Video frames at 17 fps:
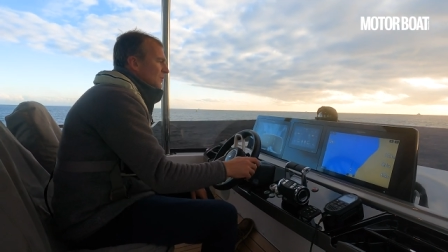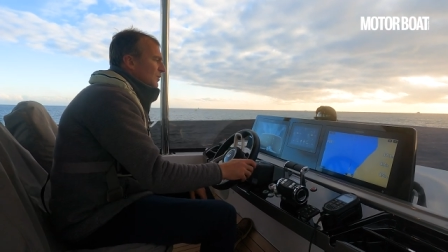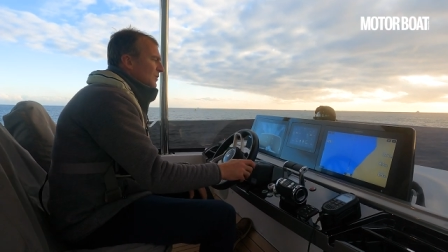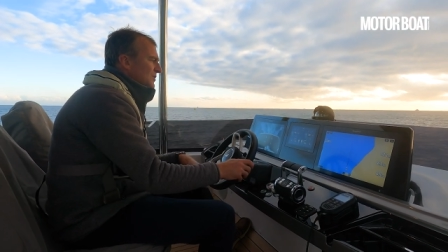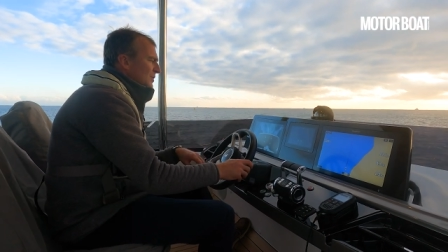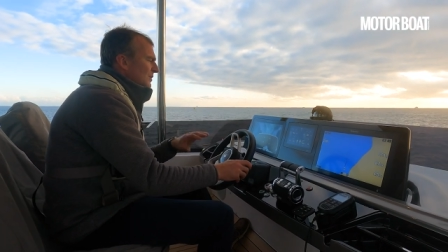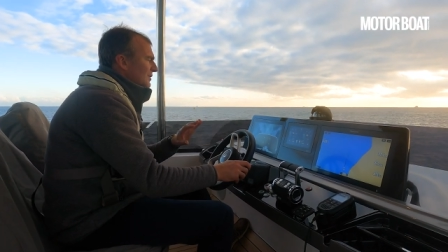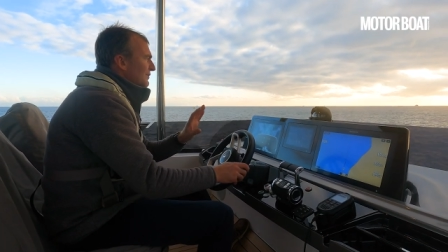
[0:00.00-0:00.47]

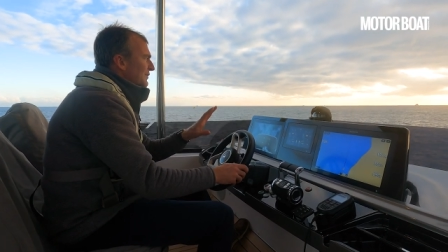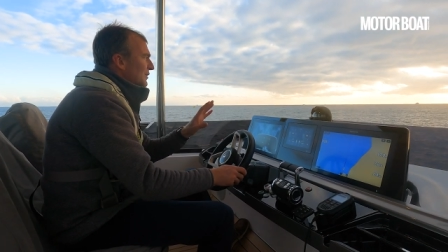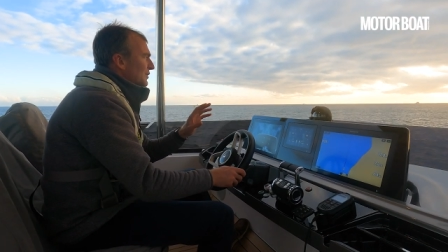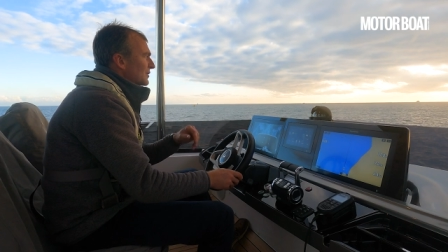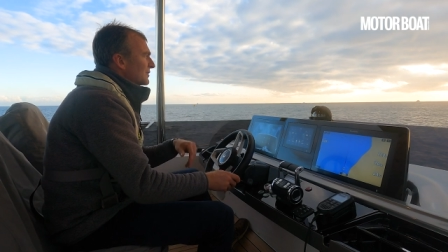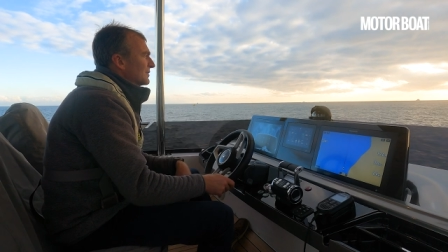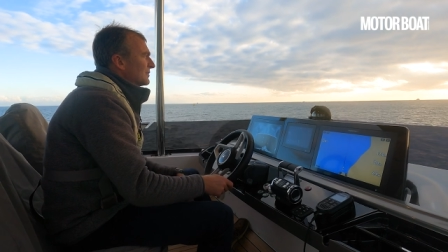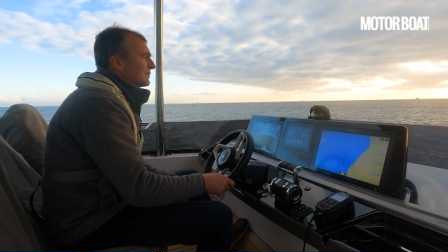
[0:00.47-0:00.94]
We'll do the
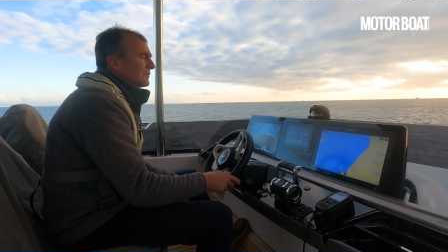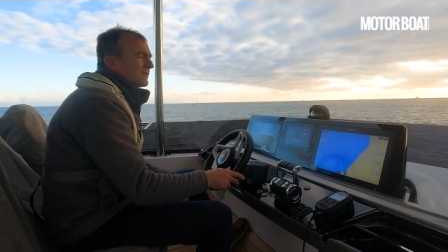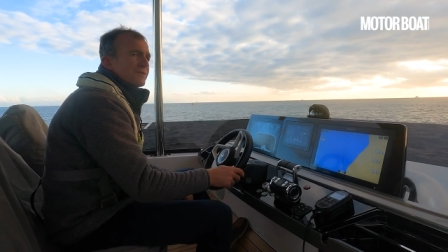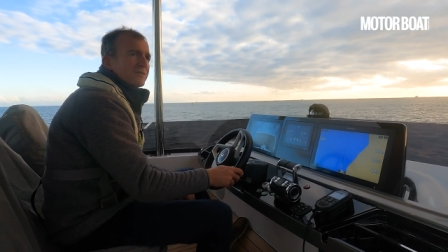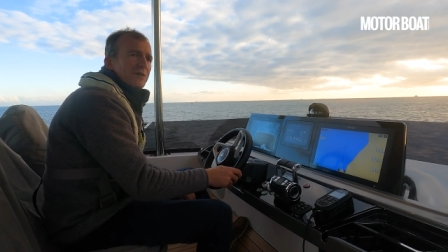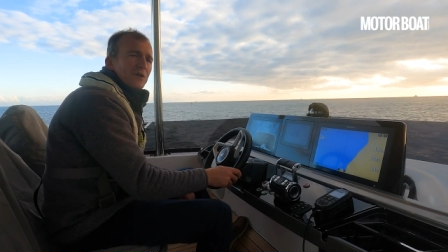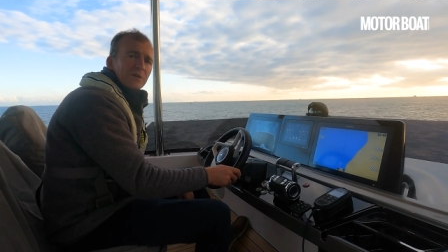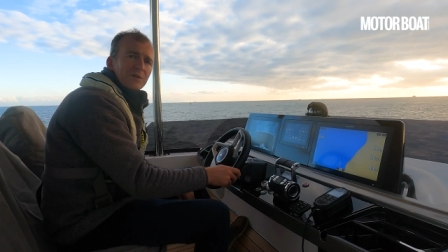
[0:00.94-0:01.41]
full
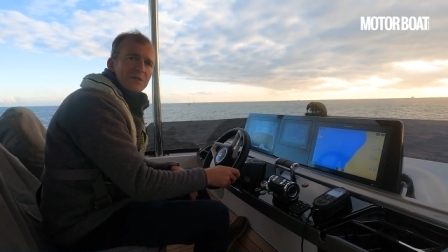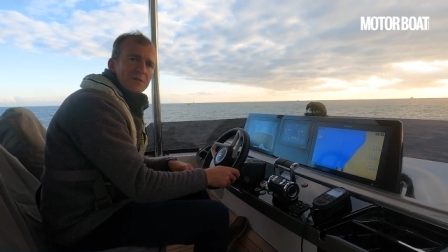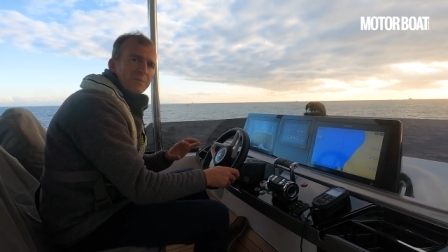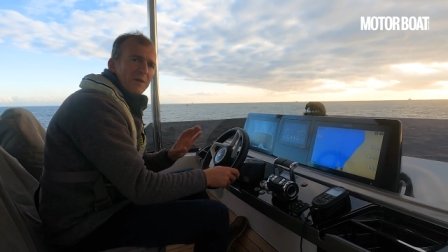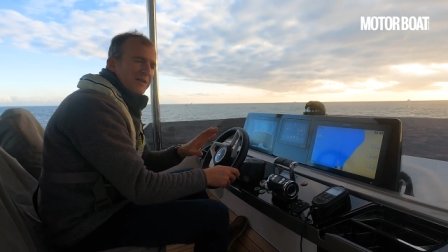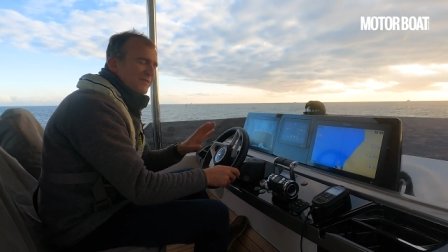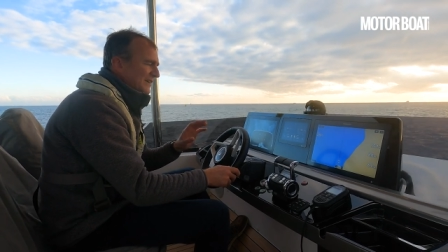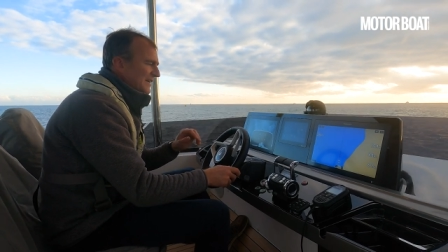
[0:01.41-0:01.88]
fuel and
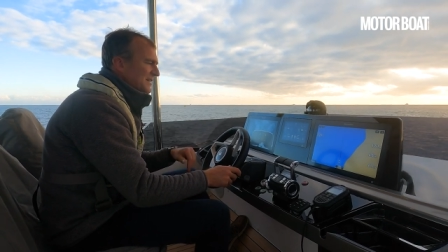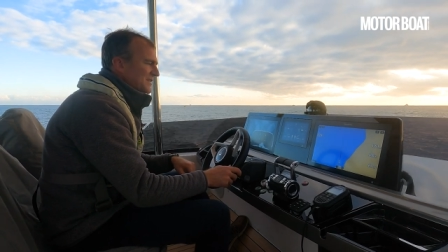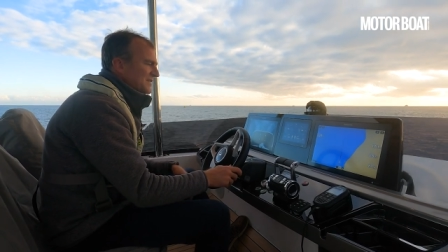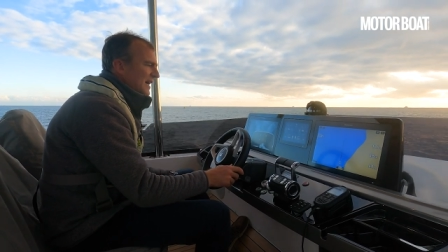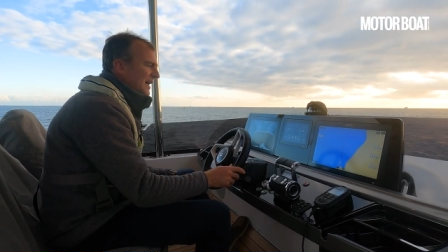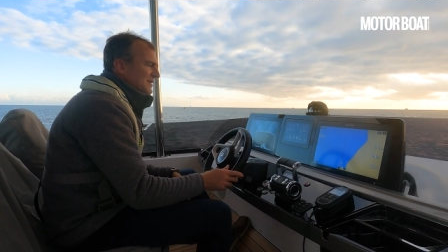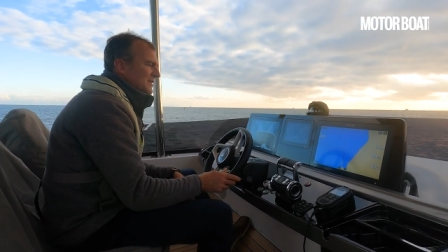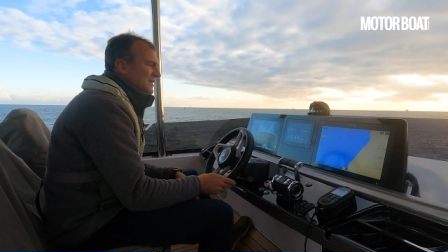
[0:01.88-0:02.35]
speed figures
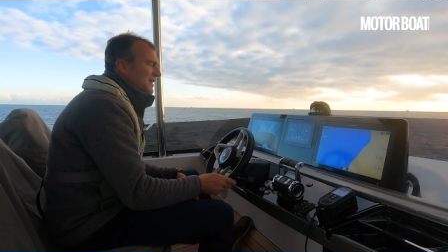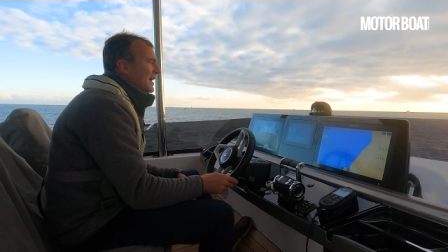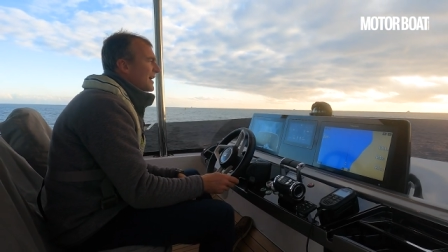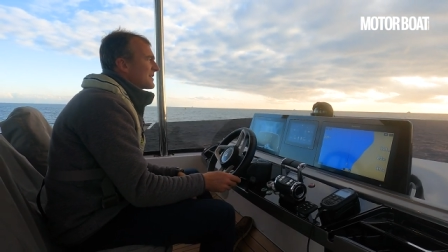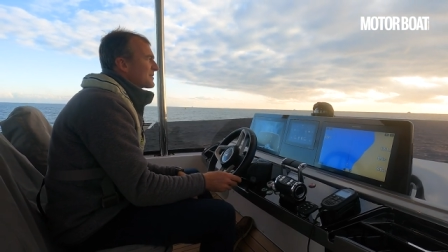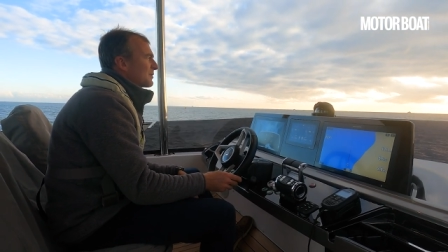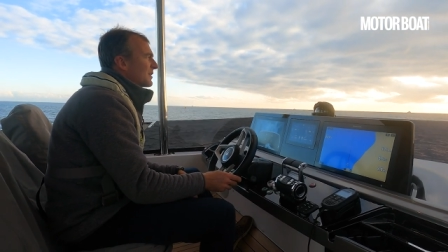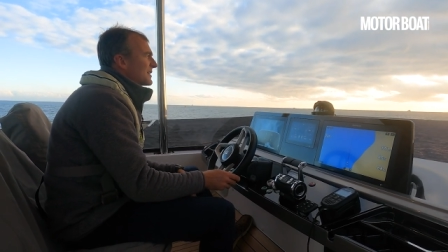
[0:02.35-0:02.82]

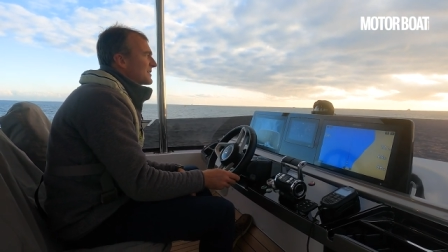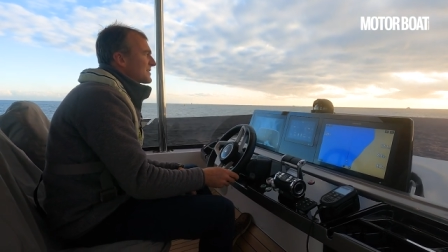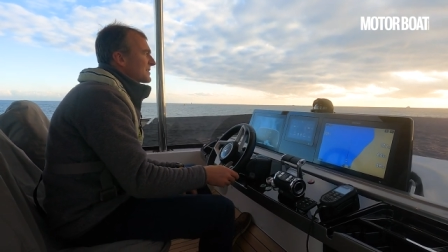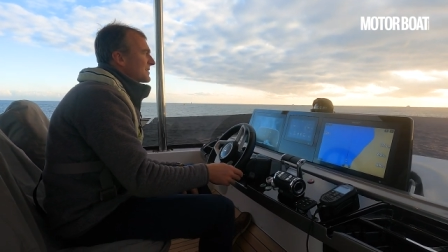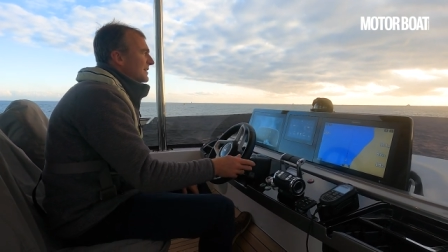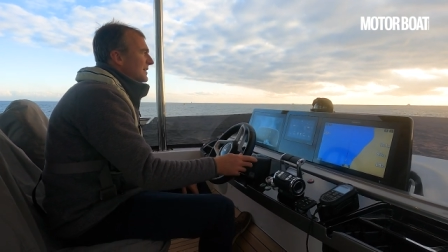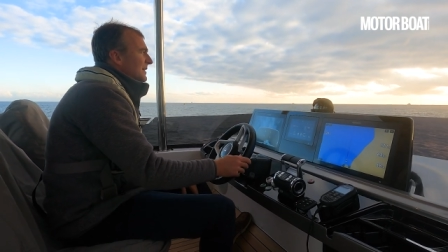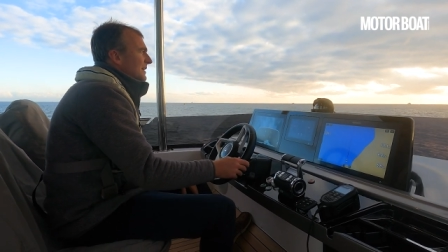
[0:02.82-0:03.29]
downstairs where
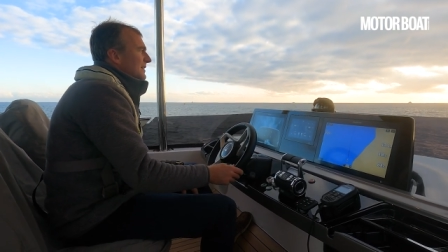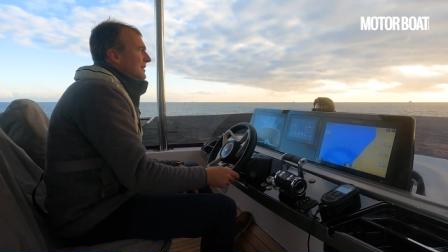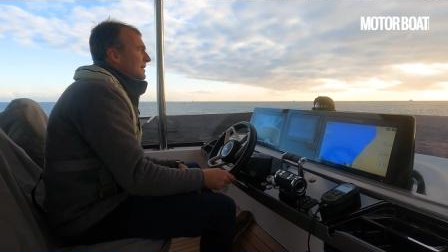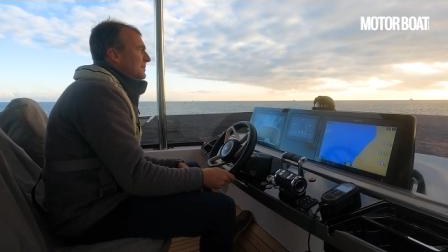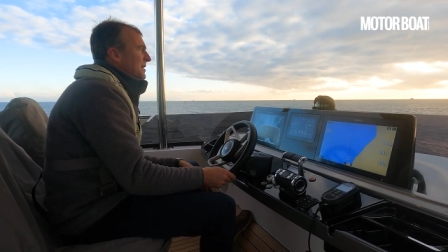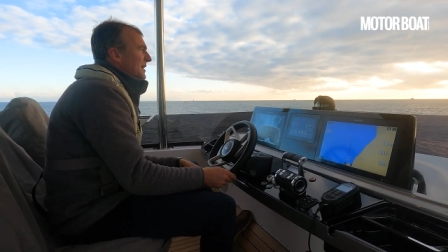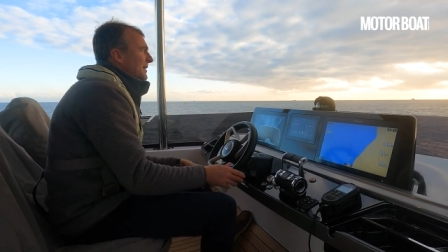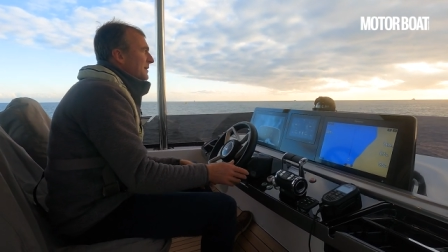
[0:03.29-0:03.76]
it's
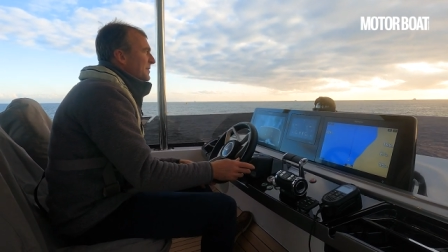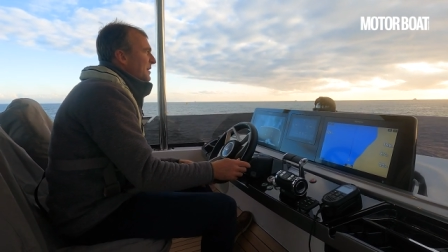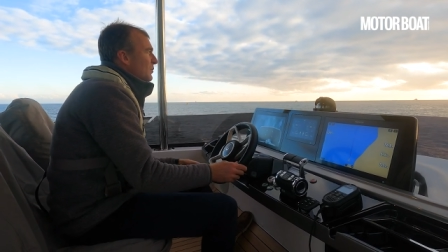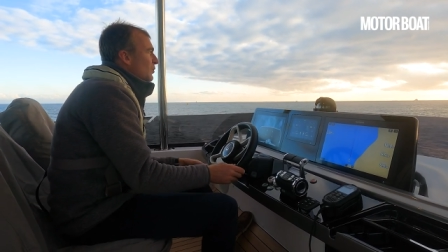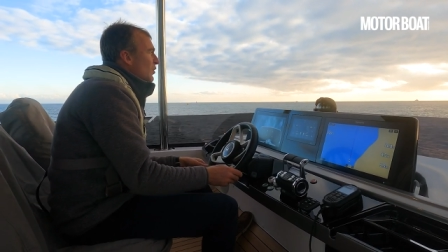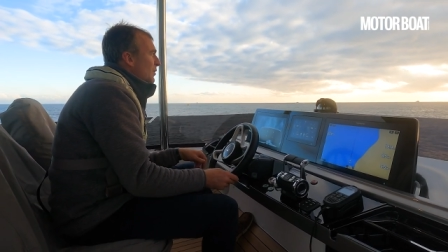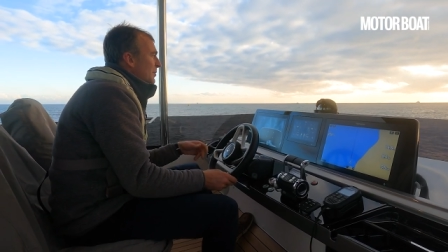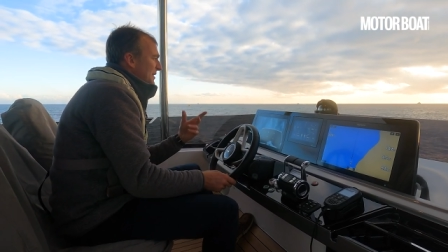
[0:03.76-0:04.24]
going to be a little
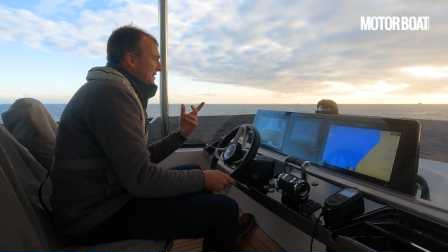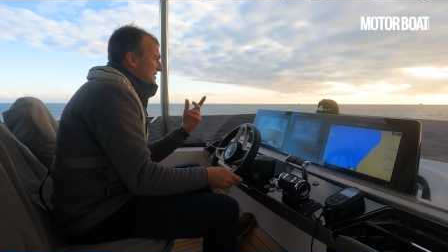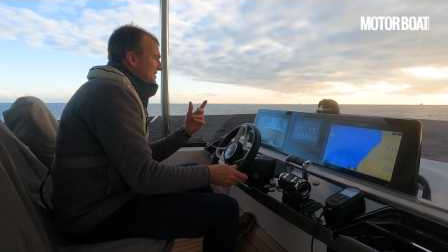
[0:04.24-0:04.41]
bit warmer.